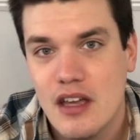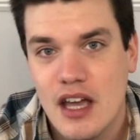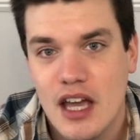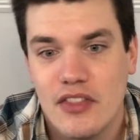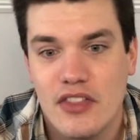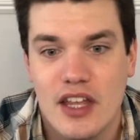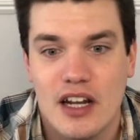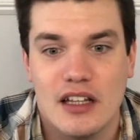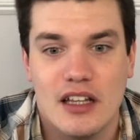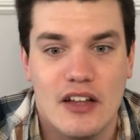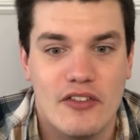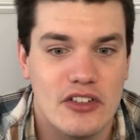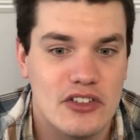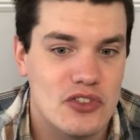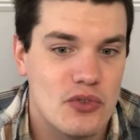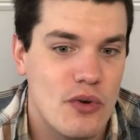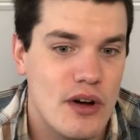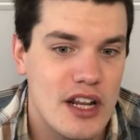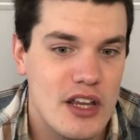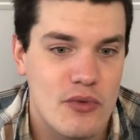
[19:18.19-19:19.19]
And then at level
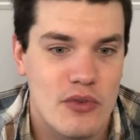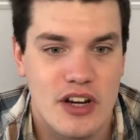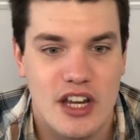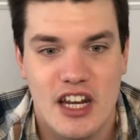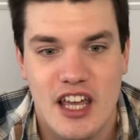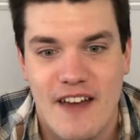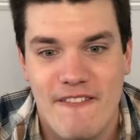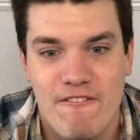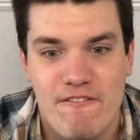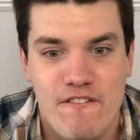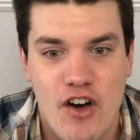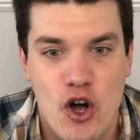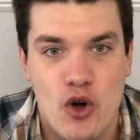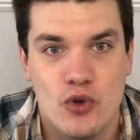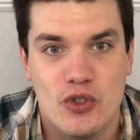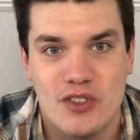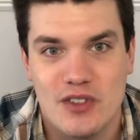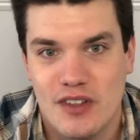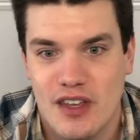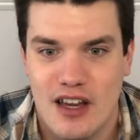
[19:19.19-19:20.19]
20, we're going to get
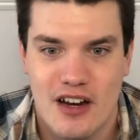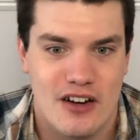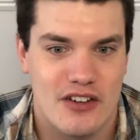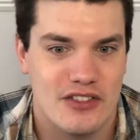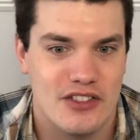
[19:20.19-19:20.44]
Foe Slayer.